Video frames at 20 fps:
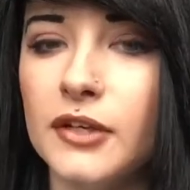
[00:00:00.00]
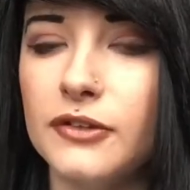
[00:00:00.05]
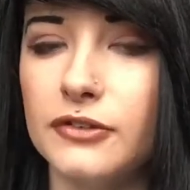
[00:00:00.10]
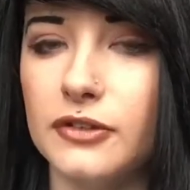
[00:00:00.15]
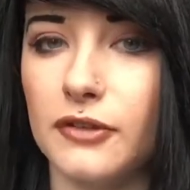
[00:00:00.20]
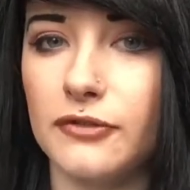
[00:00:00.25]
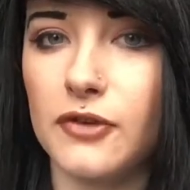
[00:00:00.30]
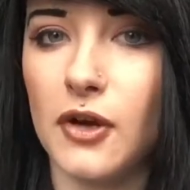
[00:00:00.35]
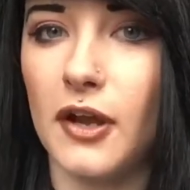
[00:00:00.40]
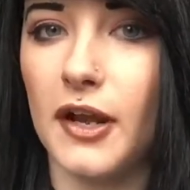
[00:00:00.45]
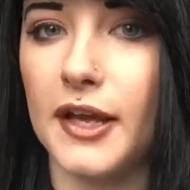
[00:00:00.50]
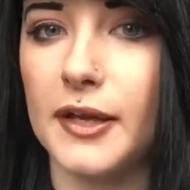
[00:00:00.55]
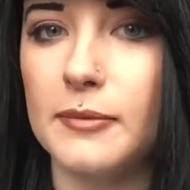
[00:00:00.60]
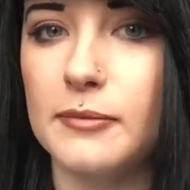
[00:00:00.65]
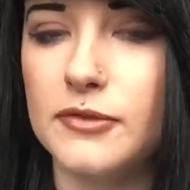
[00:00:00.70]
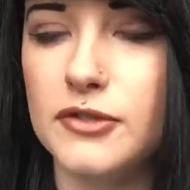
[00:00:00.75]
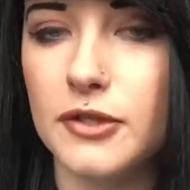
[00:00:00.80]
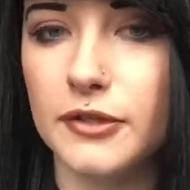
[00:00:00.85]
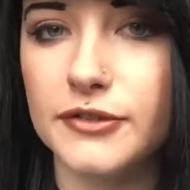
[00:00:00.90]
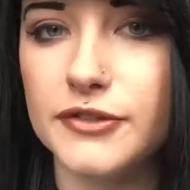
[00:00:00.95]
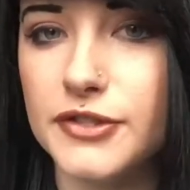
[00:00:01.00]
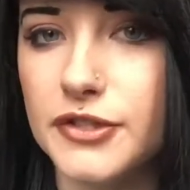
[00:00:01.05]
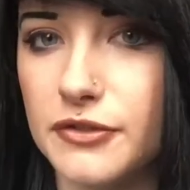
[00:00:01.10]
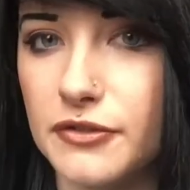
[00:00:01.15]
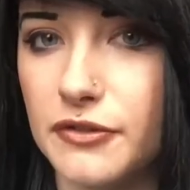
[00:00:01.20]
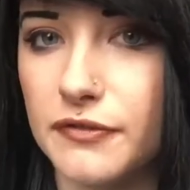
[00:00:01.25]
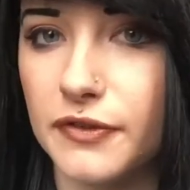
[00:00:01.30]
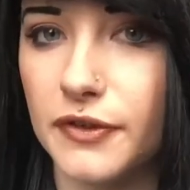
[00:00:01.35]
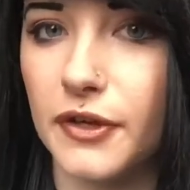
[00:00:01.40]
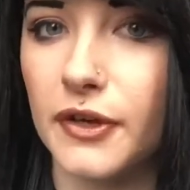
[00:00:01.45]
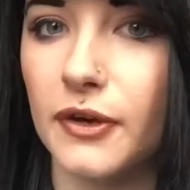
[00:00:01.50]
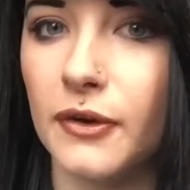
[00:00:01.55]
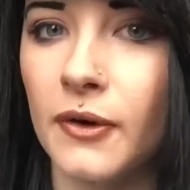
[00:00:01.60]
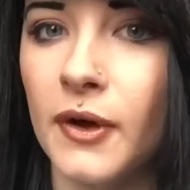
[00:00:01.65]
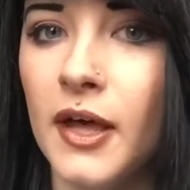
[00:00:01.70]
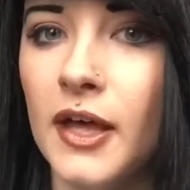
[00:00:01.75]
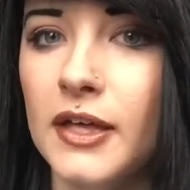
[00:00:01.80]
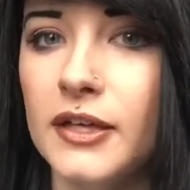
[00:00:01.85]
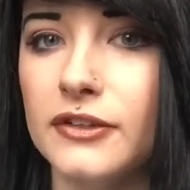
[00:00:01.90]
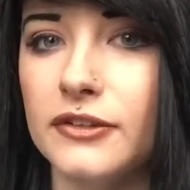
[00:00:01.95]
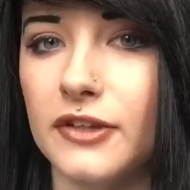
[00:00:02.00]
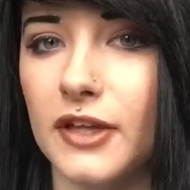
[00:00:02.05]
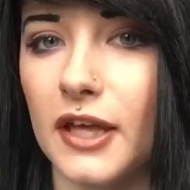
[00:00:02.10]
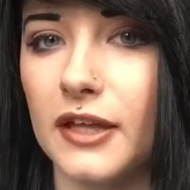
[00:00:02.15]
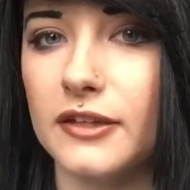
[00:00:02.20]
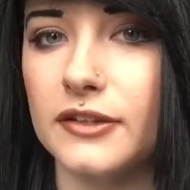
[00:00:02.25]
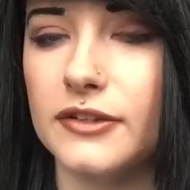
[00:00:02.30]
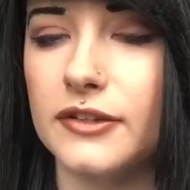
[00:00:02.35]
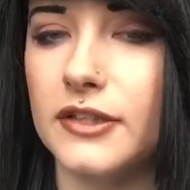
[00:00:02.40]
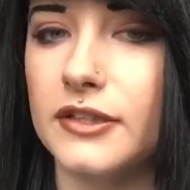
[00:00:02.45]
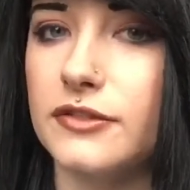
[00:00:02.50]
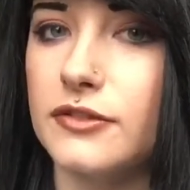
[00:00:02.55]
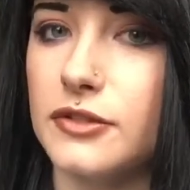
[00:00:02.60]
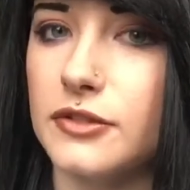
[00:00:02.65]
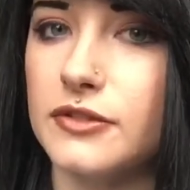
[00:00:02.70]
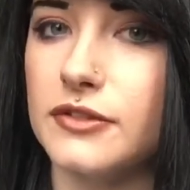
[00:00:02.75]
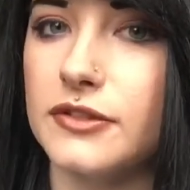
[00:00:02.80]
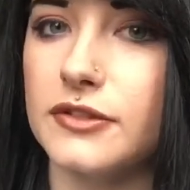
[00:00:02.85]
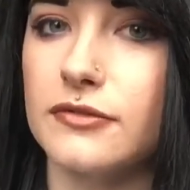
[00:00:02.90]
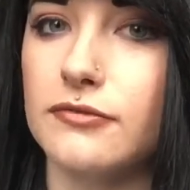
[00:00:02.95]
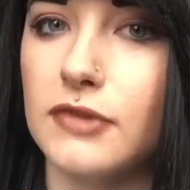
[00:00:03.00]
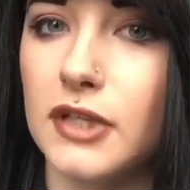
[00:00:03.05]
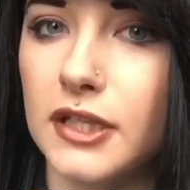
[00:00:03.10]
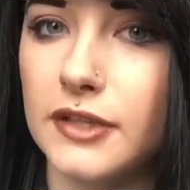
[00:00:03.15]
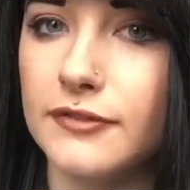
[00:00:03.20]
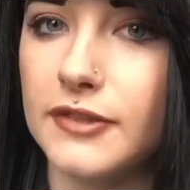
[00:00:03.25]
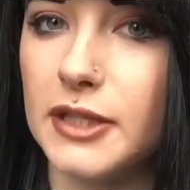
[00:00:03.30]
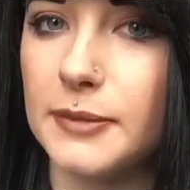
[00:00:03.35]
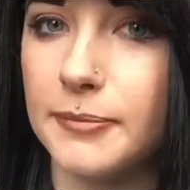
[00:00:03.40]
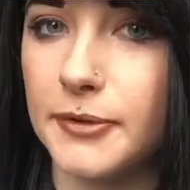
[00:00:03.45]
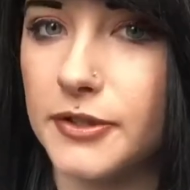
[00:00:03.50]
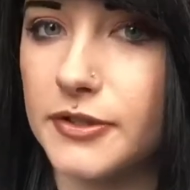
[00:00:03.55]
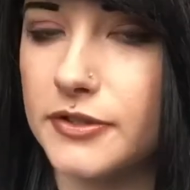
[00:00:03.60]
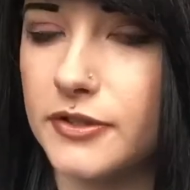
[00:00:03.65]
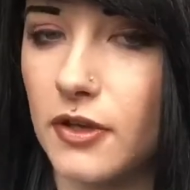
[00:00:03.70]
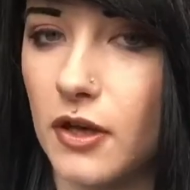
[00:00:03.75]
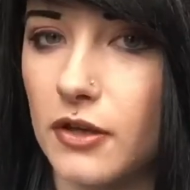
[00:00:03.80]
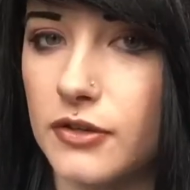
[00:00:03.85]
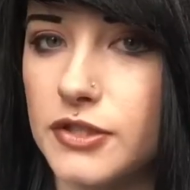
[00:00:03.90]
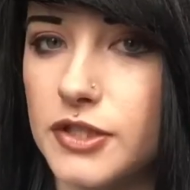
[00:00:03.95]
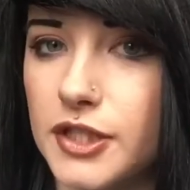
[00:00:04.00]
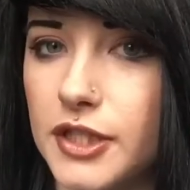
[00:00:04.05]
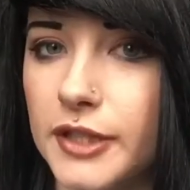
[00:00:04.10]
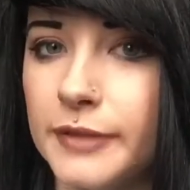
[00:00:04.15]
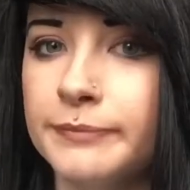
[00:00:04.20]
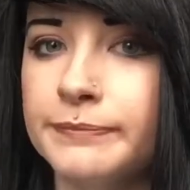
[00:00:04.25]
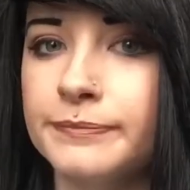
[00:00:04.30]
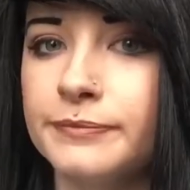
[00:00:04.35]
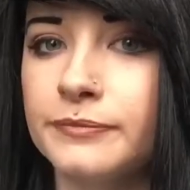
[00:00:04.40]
So I've got like tons to review. So yeah, this juice is really butterscotchy.